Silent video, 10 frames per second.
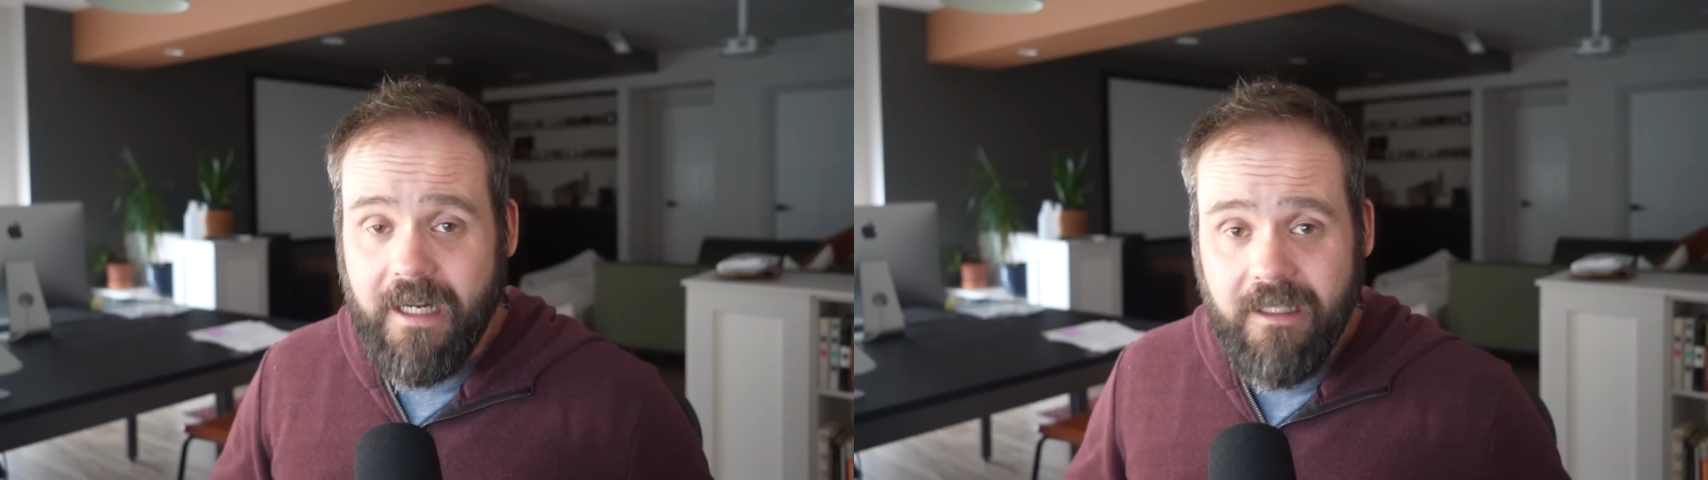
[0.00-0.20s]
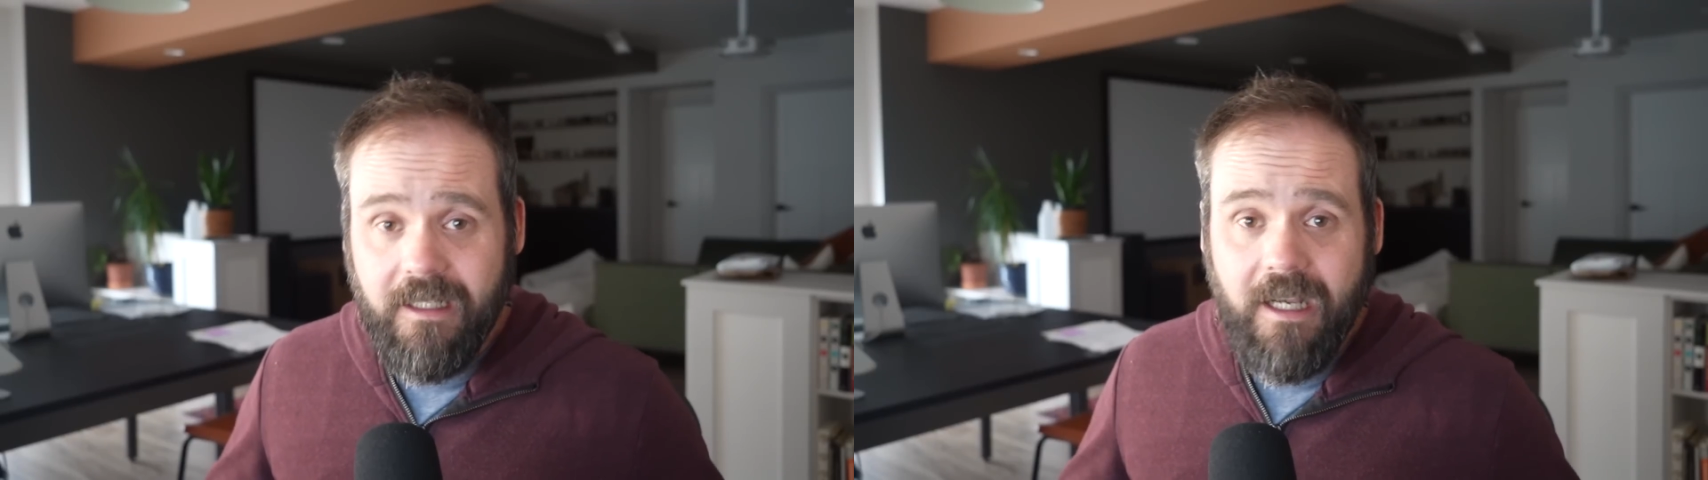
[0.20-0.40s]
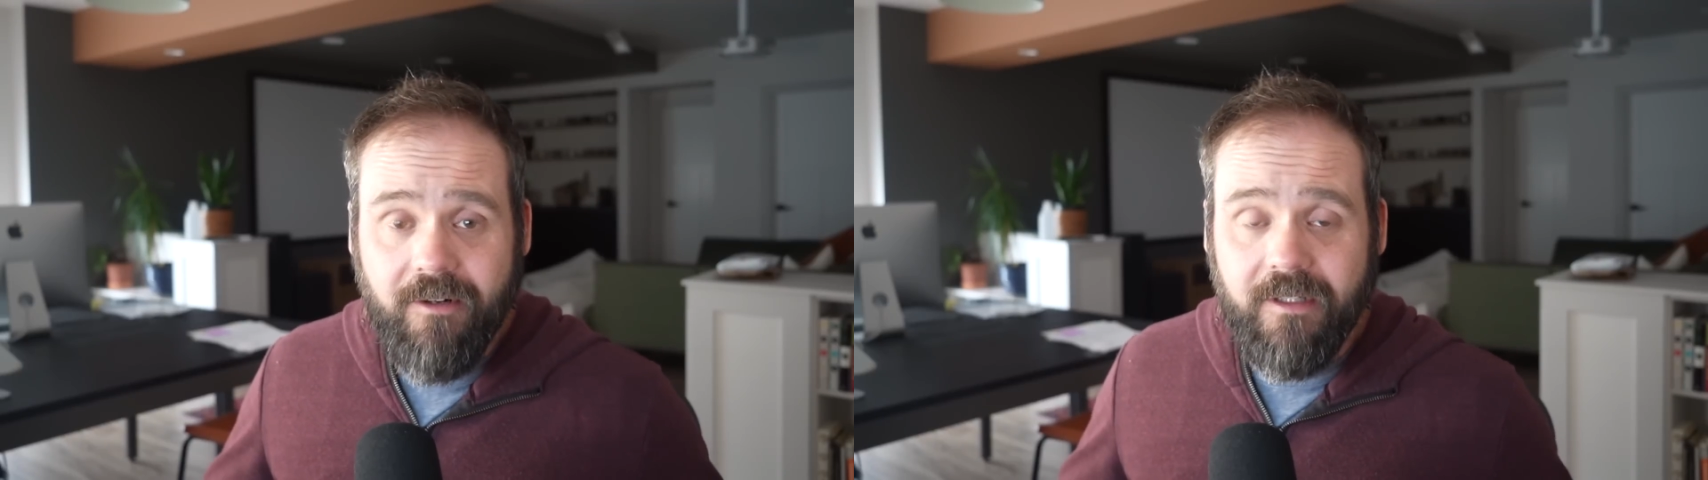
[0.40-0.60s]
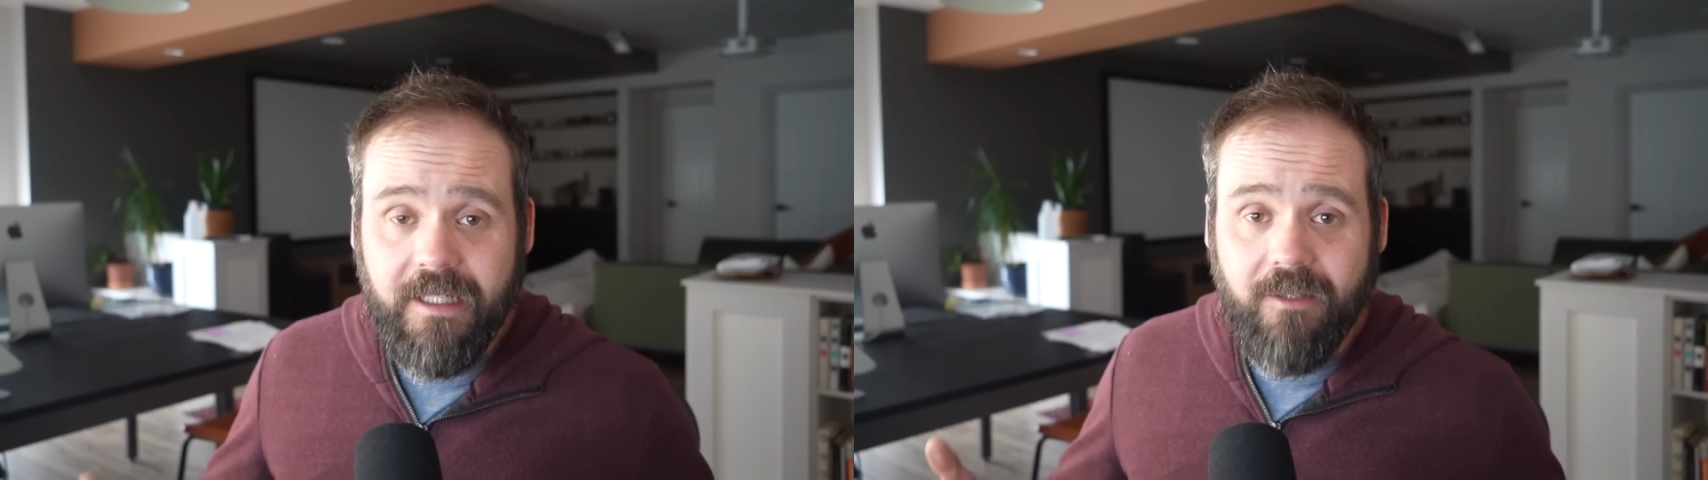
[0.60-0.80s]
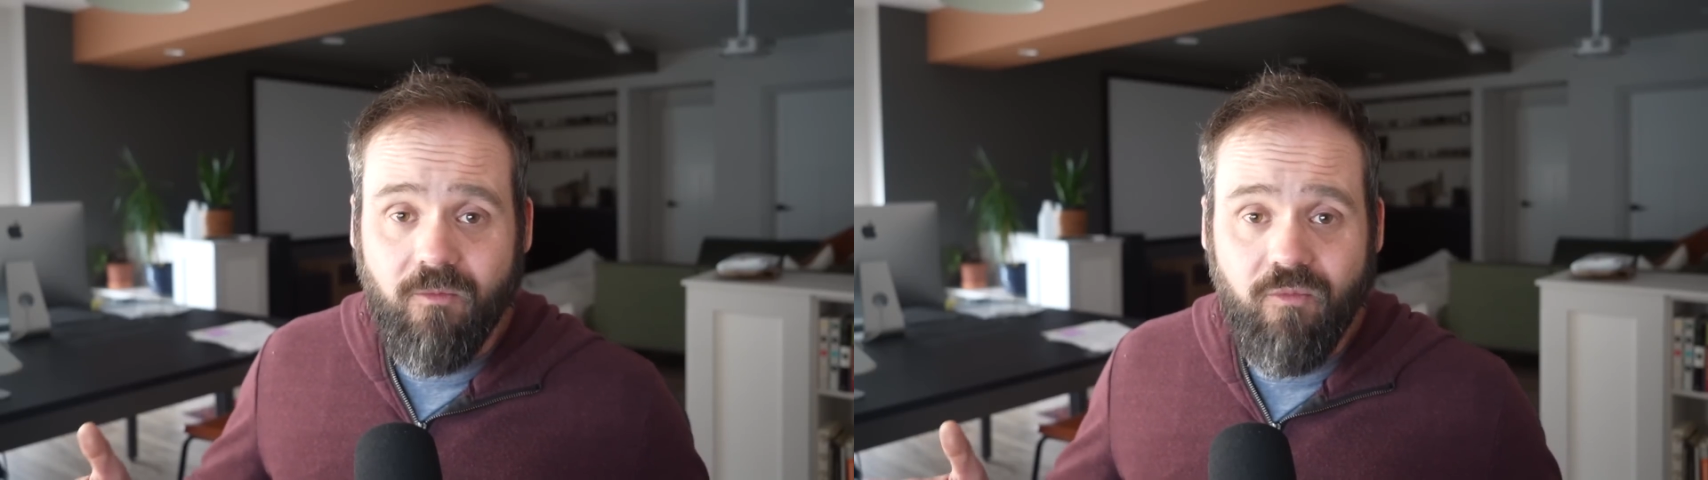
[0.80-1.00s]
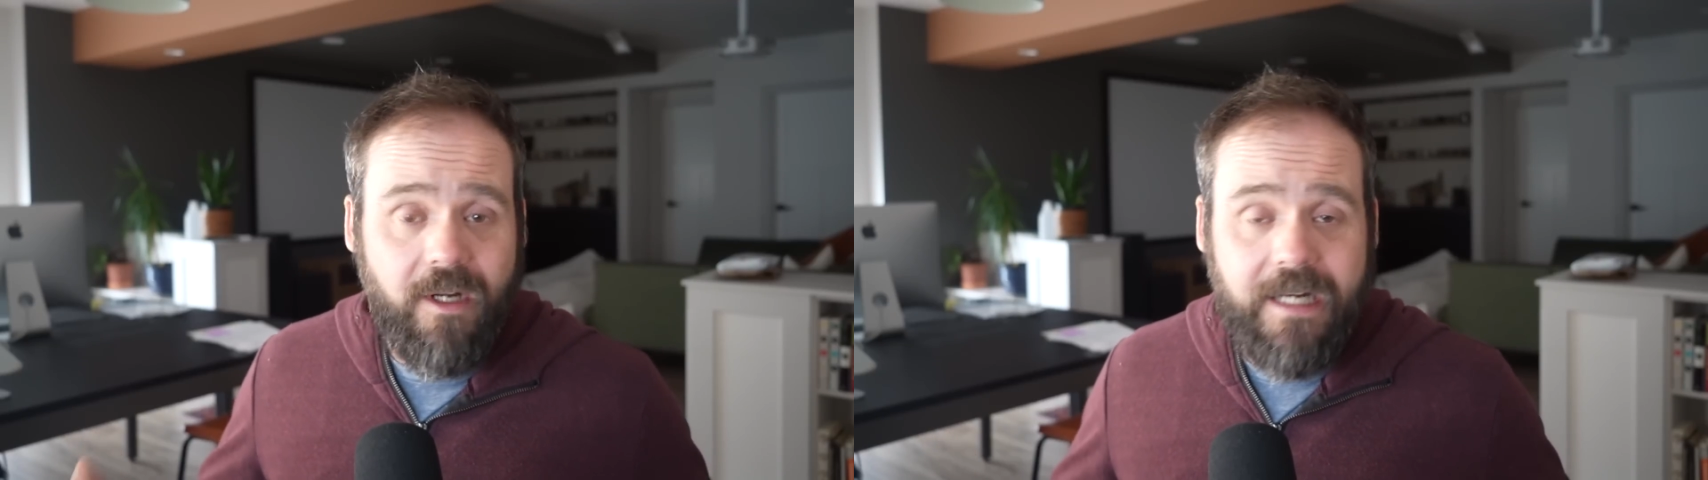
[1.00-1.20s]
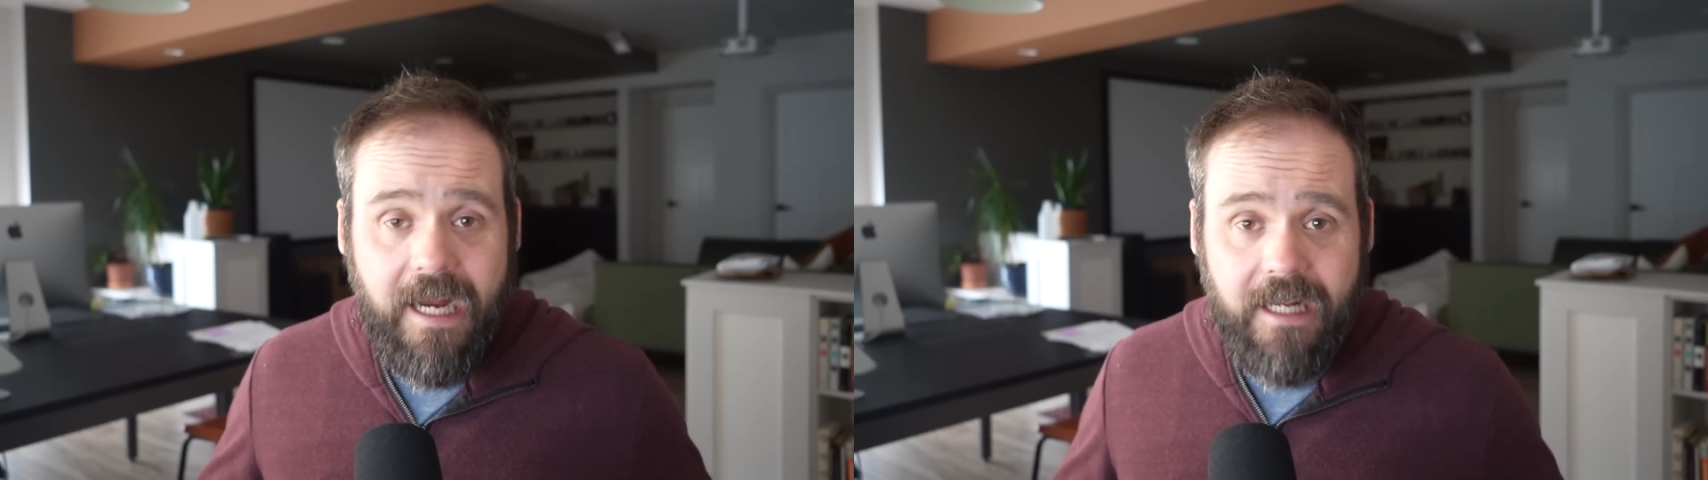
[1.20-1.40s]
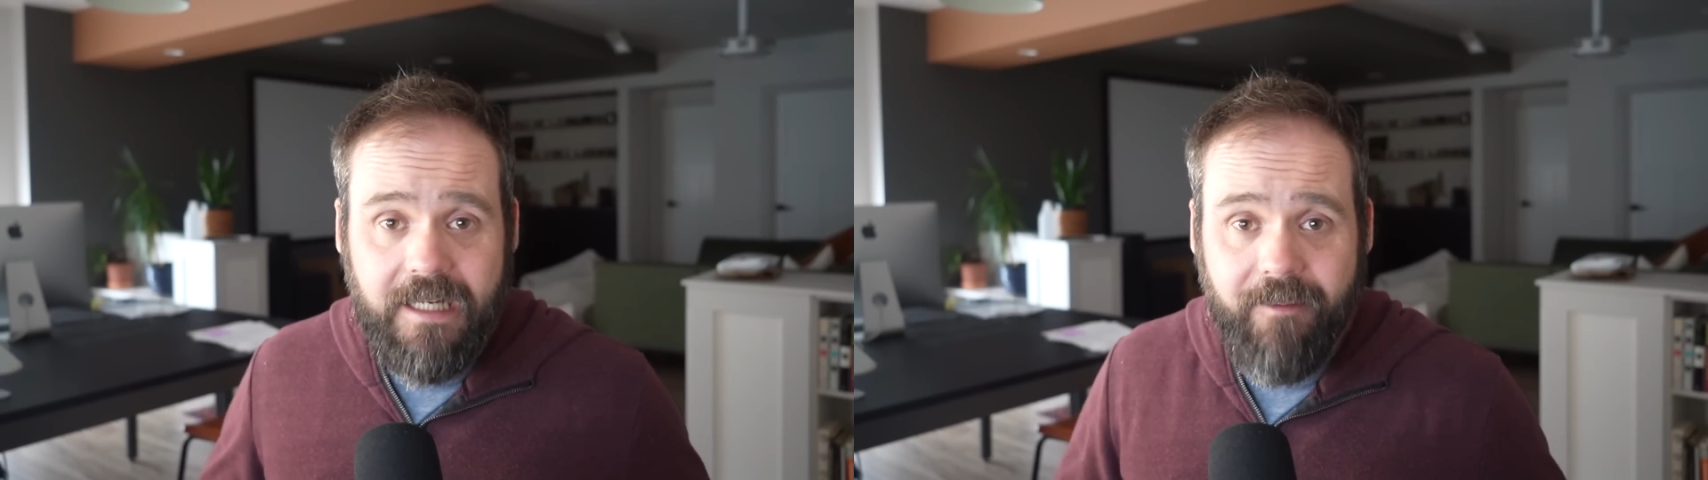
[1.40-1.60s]
I can count on like one
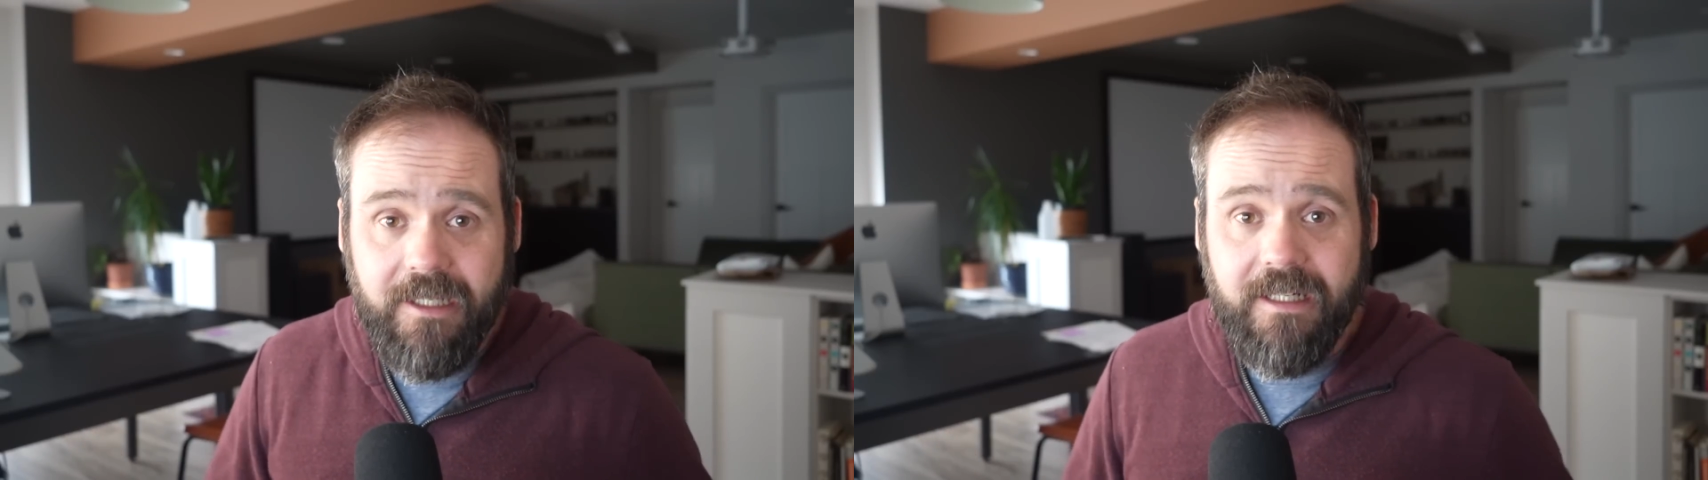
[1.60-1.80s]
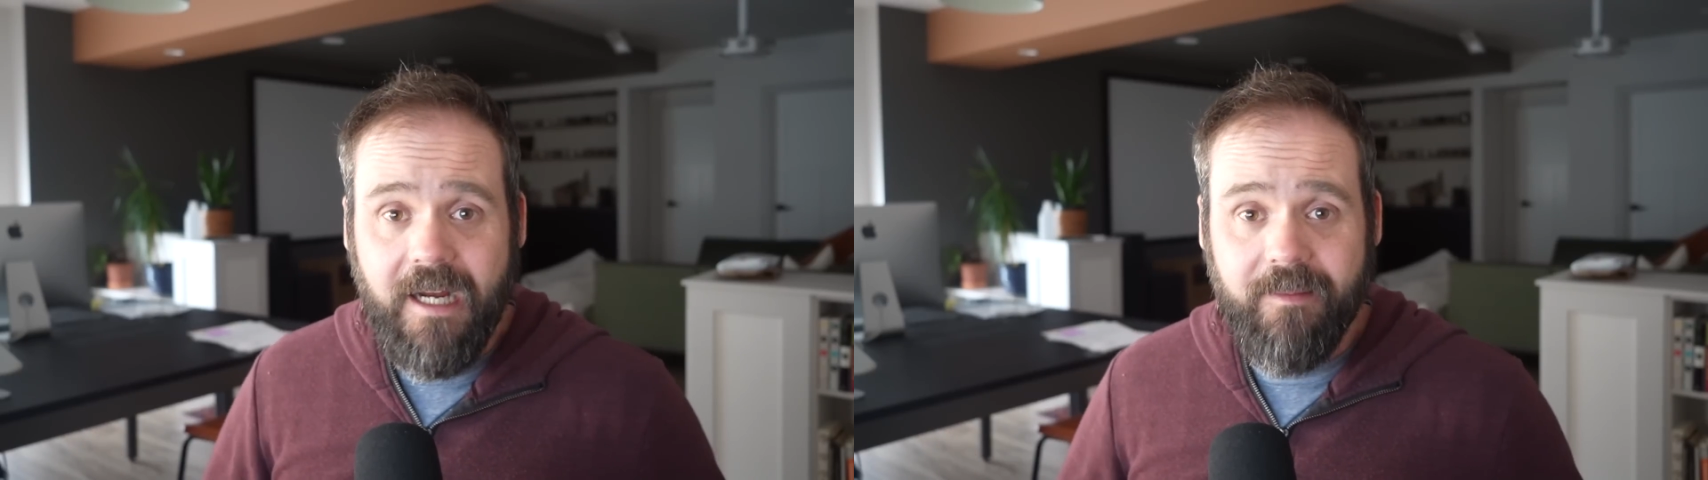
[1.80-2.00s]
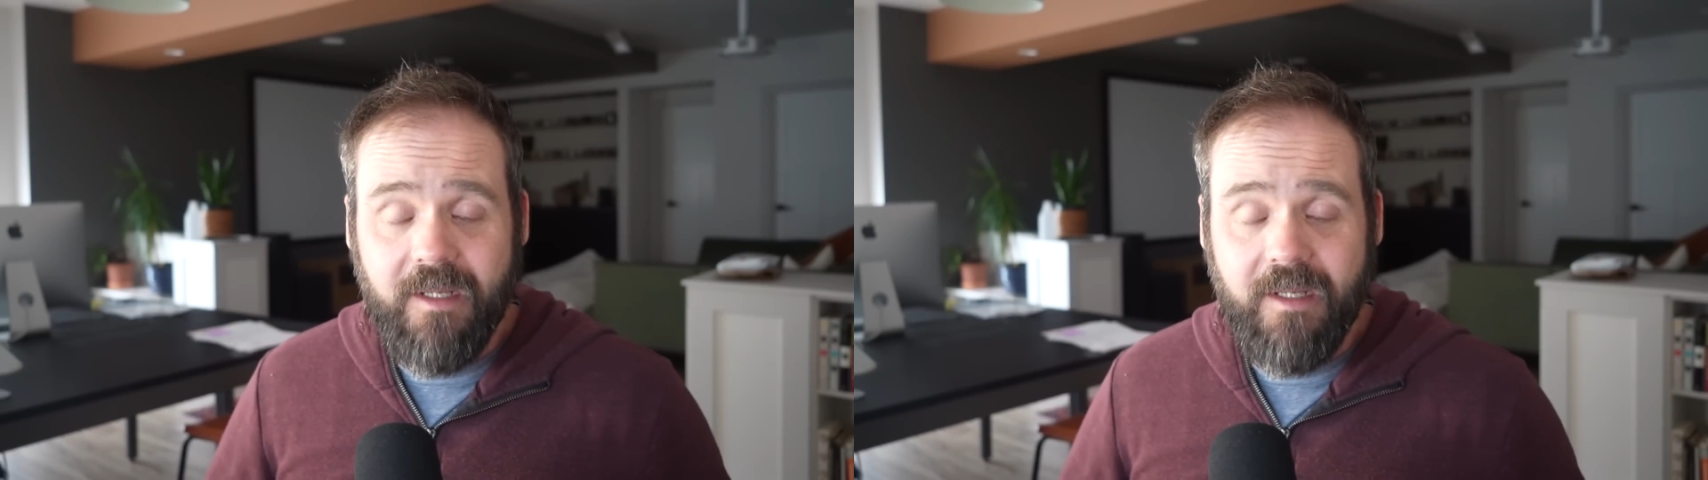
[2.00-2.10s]
hand how many times